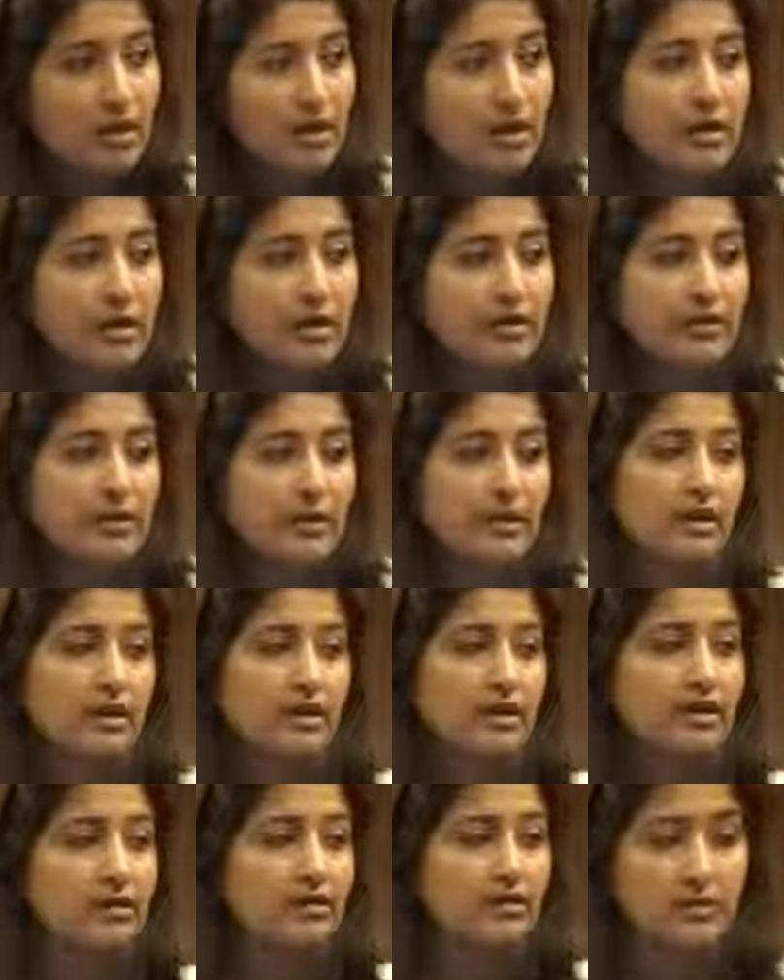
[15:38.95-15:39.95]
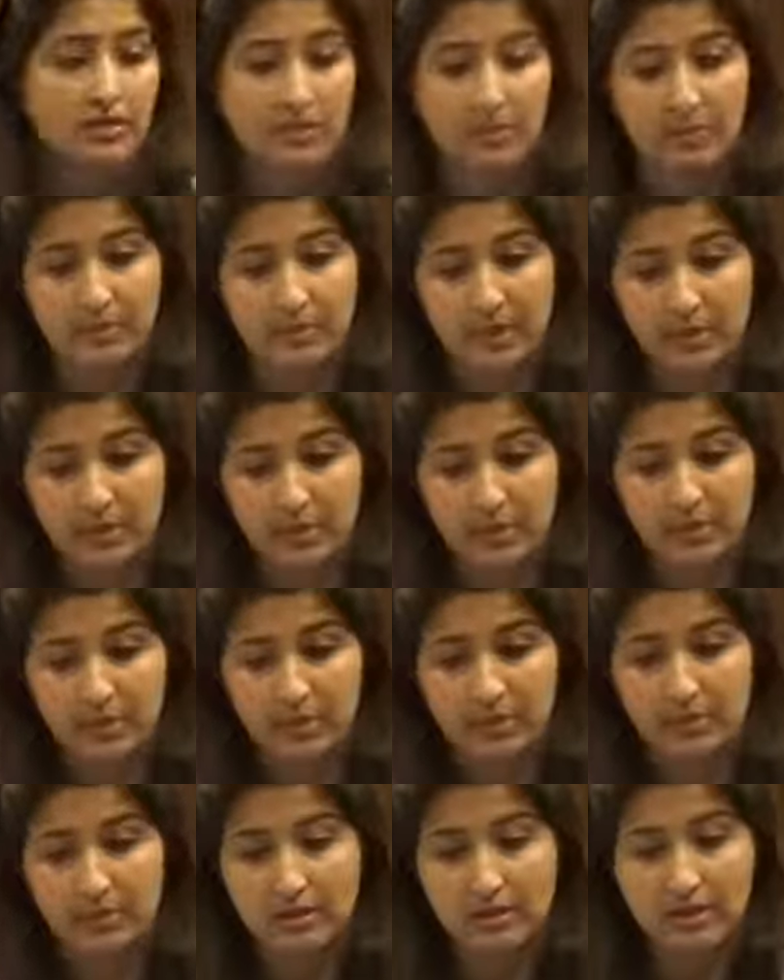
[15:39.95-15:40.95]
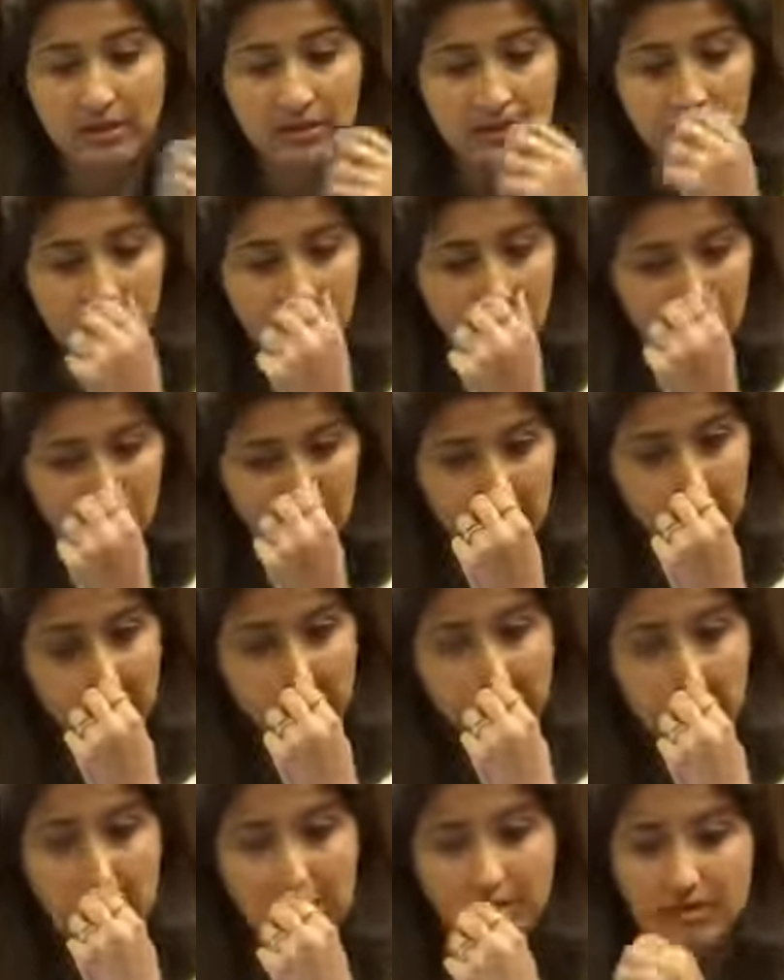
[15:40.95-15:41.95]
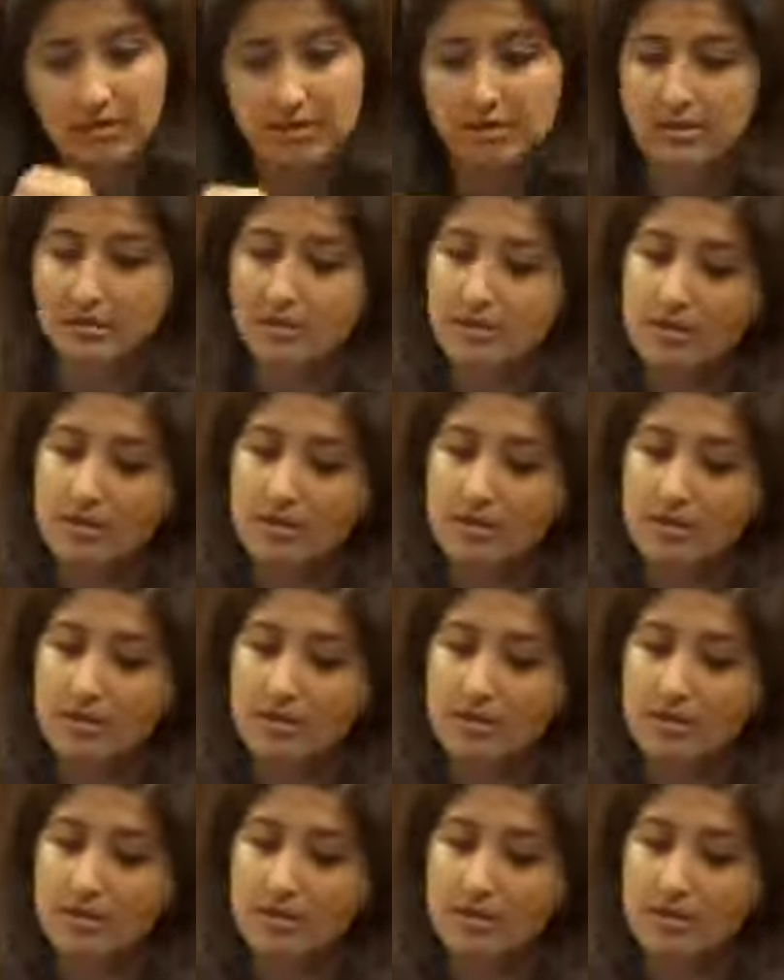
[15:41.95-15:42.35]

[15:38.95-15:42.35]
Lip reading: Another kind of displacement is the Palestinian